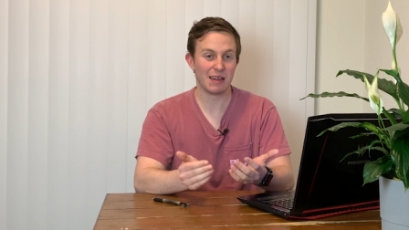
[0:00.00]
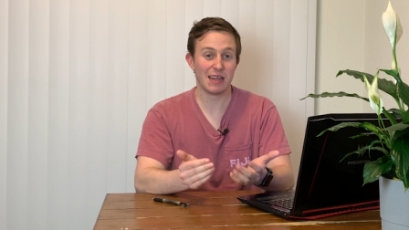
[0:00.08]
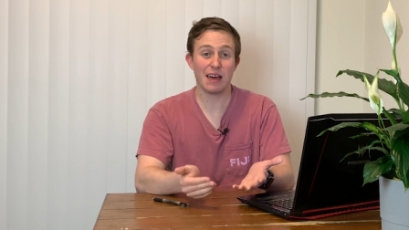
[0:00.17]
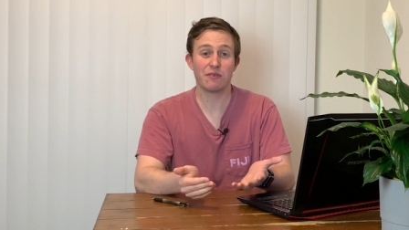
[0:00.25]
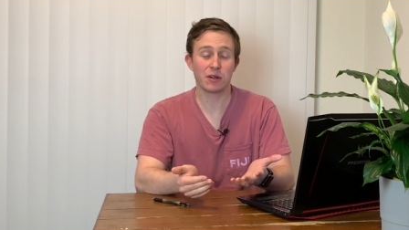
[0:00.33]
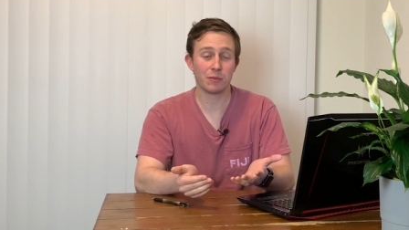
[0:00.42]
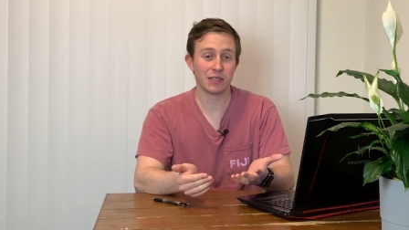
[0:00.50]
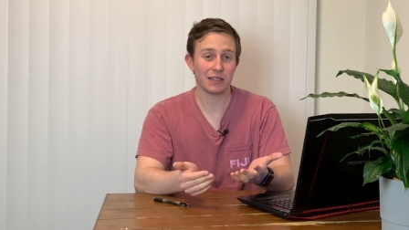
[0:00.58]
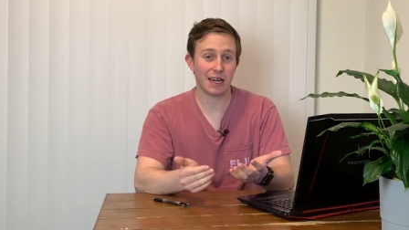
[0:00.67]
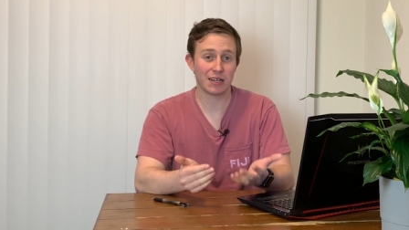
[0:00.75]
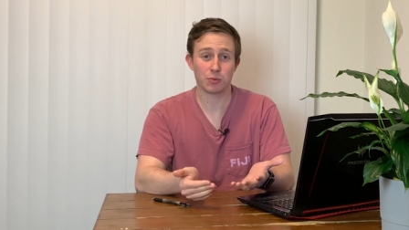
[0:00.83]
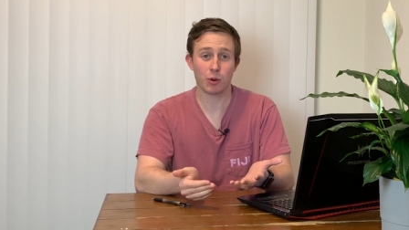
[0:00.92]

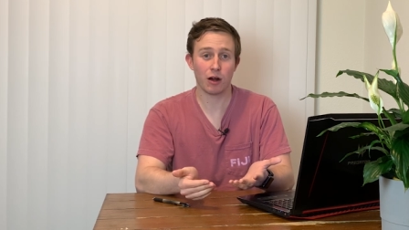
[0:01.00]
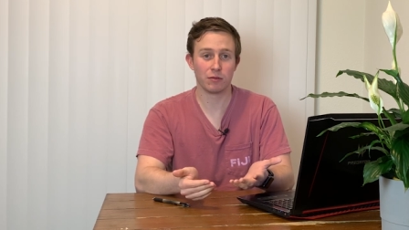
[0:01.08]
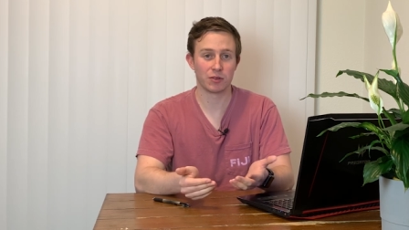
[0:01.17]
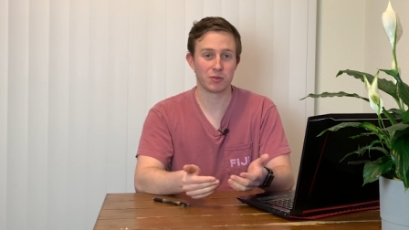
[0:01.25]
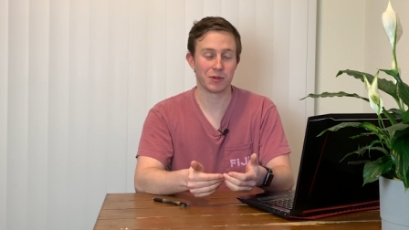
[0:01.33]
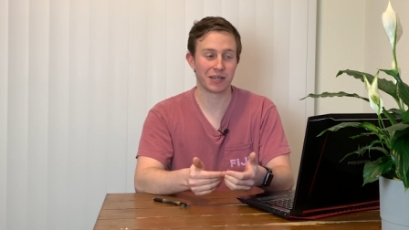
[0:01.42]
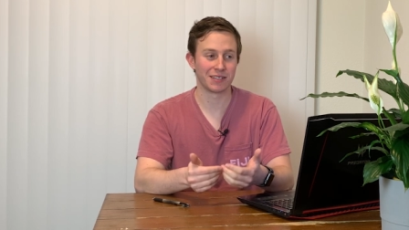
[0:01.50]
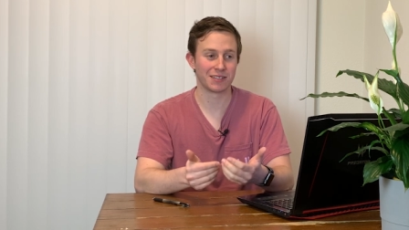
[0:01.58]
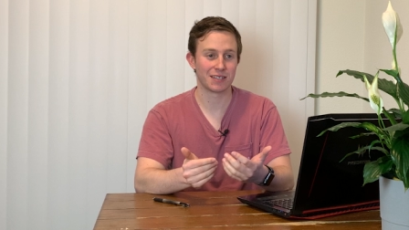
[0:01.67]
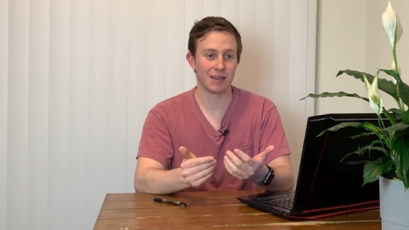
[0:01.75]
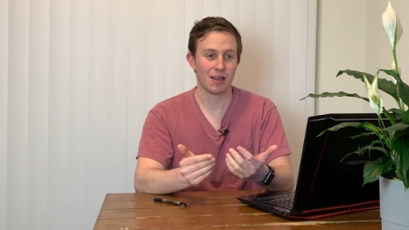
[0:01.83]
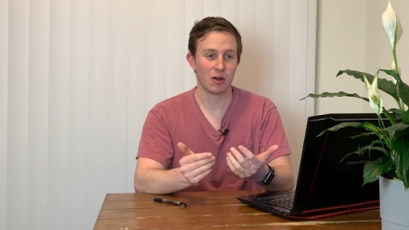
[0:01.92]
inevitably has problems,
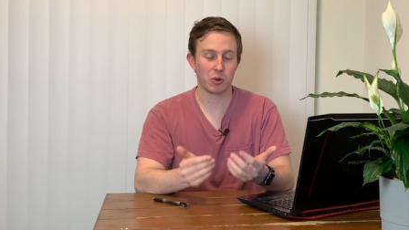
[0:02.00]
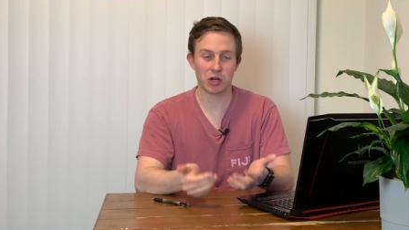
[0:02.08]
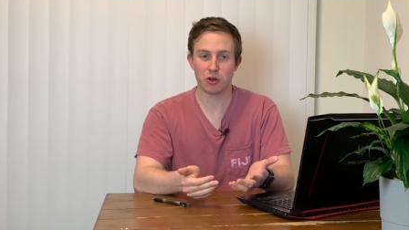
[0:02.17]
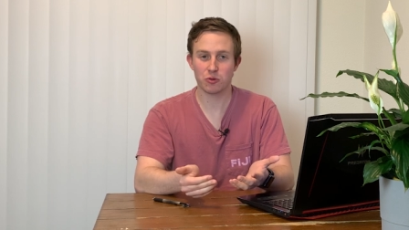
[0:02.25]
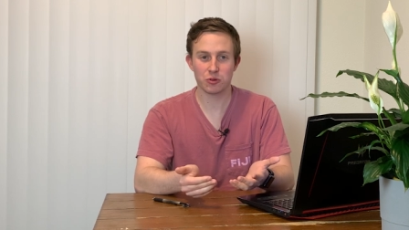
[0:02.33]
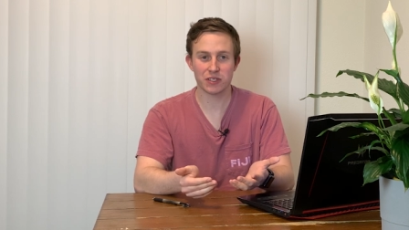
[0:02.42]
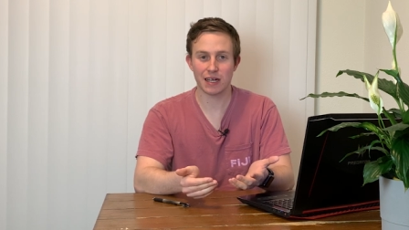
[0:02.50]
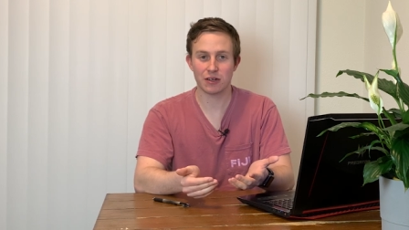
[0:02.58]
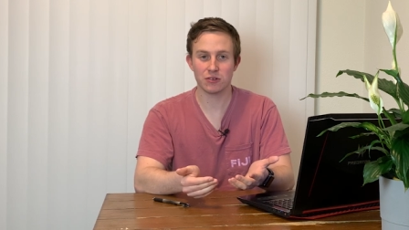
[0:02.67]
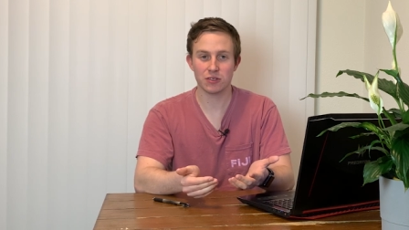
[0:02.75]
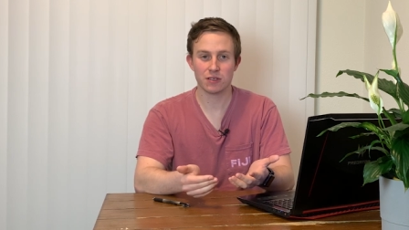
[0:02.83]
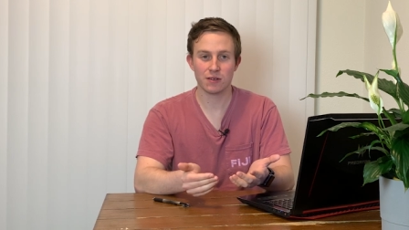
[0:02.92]
because we go through
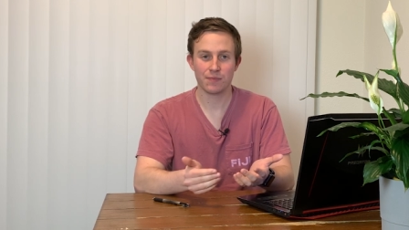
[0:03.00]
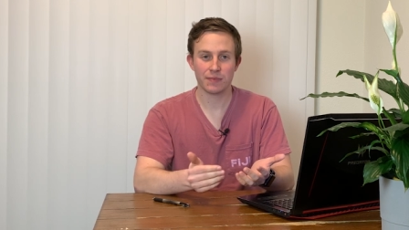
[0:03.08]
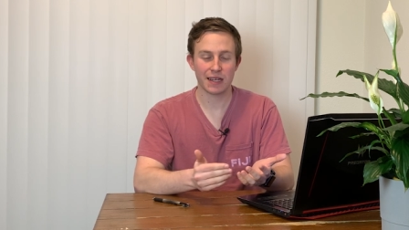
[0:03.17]
cycles.